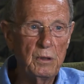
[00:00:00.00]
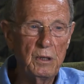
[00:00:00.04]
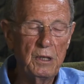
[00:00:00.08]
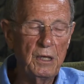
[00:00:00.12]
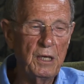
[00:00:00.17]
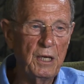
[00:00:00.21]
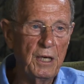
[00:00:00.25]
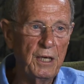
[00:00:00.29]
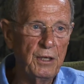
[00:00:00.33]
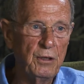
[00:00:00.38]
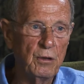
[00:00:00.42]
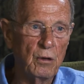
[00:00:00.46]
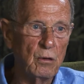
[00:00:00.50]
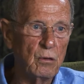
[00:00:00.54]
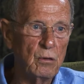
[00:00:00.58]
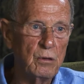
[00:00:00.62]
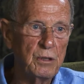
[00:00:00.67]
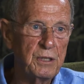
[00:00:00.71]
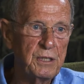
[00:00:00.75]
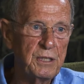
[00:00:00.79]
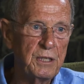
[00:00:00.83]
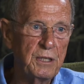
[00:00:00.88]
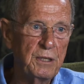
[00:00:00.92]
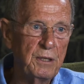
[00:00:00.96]

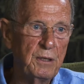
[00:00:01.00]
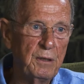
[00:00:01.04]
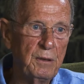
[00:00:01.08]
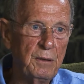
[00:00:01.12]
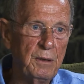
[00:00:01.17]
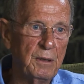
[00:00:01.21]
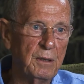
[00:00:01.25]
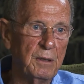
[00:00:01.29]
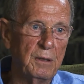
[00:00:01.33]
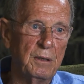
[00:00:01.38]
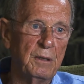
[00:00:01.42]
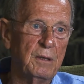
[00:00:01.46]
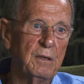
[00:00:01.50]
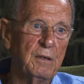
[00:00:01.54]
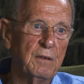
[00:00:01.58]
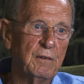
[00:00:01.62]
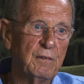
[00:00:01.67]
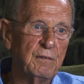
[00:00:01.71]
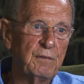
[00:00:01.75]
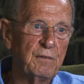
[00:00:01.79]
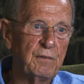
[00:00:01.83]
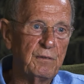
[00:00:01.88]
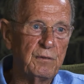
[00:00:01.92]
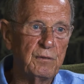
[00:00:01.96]
analysing,
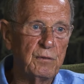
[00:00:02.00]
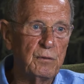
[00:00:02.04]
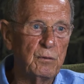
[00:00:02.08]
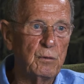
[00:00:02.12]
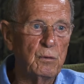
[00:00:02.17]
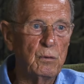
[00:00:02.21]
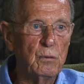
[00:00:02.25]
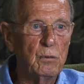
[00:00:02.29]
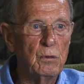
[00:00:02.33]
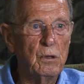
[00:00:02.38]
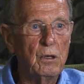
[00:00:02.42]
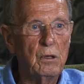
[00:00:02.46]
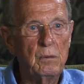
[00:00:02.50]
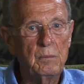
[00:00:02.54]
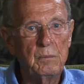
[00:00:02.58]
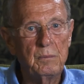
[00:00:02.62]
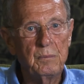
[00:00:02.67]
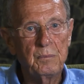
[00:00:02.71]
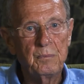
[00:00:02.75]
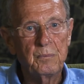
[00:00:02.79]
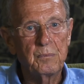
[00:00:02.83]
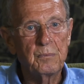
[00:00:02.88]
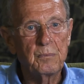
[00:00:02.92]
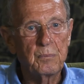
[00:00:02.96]
for
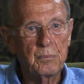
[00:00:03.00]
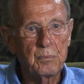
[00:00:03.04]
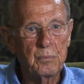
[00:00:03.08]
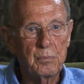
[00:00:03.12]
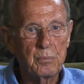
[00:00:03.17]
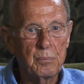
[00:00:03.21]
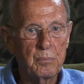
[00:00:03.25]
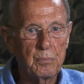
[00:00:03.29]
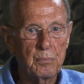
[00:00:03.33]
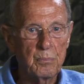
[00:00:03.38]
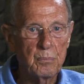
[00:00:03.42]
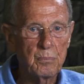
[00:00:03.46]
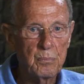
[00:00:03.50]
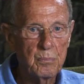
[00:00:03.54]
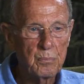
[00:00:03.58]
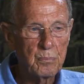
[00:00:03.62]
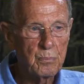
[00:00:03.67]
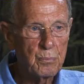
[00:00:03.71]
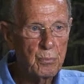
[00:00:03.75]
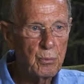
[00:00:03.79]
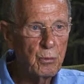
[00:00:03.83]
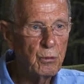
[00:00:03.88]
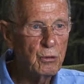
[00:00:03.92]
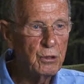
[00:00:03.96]

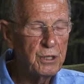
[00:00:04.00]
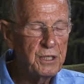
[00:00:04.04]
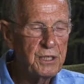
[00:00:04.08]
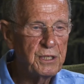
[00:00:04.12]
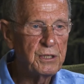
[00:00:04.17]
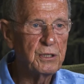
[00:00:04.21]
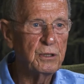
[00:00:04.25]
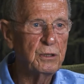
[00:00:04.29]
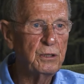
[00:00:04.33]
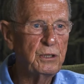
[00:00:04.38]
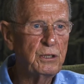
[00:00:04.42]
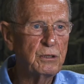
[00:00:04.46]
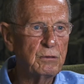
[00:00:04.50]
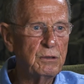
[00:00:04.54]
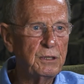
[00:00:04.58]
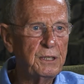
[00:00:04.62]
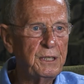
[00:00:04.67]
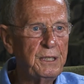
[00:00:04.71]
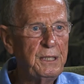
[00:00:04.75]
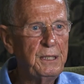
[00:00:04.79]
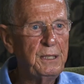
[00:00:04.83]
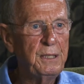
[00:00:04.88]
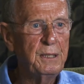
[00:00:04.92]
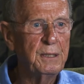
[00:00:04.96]

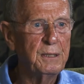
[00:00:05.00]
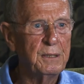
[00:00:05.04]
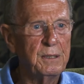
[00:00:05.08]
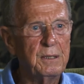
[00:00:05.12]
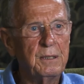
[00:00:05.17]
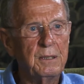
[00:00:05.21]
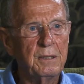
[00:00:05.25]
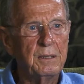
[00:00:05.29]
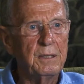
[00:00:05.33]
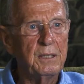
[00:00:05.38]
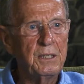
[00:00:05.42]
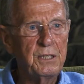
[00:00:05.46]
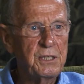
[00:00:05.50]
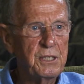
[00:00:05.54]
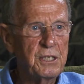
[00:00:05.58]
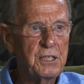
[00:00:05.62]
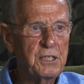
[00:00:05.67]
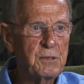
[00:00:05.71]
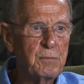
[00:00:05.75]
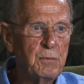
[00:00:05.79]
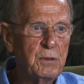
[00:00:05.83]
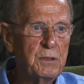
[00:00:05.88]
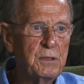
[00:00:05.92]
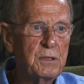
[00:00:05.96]
pre-surgery
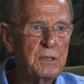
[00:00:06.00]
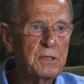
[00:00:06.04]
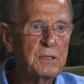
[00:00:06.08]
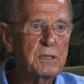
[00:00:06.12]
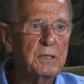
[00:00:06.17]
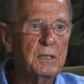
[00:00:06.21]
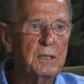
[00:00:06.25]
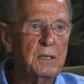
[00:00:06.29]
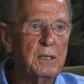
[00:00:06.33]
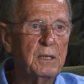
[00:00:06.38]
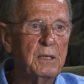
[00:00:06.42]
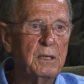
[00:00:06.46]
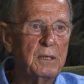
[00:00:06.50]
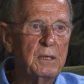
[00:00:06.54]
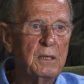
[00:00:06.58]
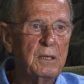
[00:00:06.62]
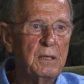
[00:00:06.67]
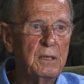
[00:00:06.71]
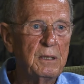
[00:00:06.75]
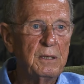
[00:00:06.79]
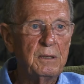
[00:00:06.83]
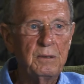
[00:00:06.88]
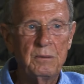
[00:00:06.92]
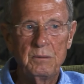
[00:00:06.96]
assessments.
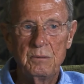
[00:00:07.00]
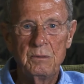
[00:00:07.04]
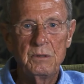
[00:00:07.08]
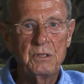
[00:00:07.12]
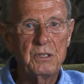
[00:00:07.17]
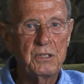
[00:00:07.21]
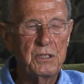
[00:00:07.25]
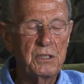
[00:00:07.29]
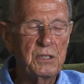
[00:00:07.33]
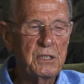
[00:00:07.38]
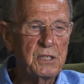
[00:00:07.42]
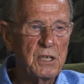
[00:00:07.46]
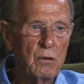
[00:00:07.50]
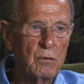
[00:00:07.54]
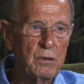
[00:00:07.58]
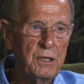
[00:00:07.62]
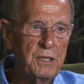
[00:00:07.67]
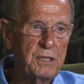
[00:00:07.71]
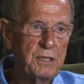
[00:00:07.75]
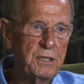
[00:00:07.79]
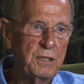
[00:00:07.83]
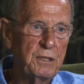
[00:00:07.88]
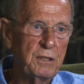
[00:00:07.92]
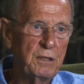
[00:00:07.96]
It's just so
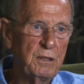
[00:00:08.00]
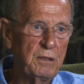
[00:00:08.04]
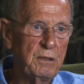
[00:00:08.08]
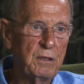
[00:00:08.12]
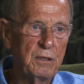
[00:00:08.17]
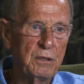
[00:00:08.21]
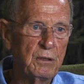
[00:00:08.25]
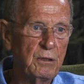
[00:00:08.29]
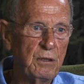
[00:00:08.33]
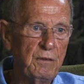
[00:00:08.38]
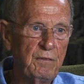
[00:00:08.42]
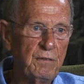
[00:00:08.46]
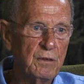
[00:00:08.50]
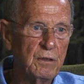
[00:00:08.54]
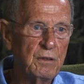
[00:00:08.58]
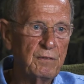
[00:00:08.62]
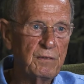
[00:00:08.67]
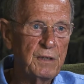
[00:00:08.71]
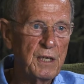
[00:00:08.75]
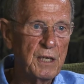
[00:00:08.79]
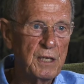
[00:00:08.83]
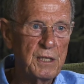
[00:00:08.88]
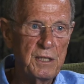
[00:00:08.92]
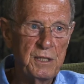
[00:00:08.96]
easy. 35
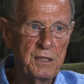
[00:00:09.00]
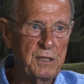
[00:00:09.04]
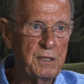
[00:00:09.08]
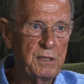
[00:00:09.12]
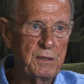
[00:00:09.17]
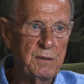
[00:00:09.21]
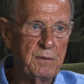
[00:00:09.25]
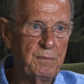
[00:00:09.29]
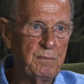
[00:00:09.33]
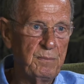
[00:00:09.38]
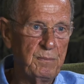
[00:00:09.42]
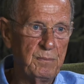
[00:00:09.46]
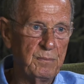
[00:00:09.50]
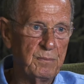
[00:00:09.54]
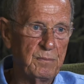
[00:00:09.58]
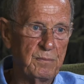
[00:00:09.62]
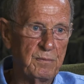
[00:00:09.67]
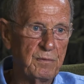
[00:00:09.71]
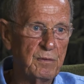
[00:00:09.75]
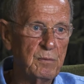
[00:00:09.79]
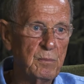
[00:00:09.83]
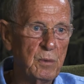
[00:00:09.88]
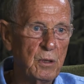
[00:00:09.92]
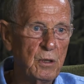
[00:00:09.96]
k's
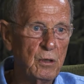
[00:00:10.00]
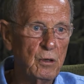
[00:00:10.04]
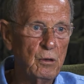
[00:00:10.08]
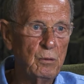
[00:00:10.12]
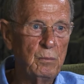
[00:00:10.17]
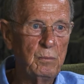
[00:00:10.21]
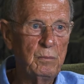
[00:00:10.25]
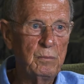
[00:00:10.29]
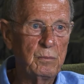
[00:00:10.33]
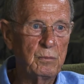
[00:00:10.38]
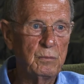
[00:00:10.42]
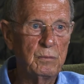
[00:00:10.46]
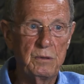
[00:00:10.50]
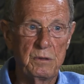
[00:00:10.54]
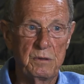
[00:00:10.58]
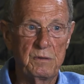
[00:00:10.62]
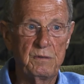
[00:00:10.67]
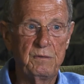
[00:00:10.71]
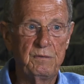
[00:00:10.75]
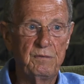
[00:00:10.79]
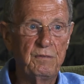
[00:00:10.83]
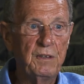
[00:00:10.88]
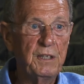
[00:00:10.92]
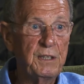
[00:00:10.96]
from home. It was
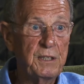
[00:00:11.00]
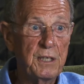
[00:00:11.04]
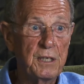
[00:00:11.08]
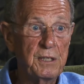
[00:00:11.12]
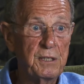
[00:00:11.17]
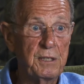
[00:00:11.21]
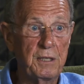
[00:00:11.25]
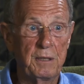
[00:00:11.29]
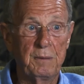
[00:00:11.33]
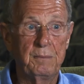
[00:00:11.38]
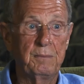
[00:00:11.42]
fantastic.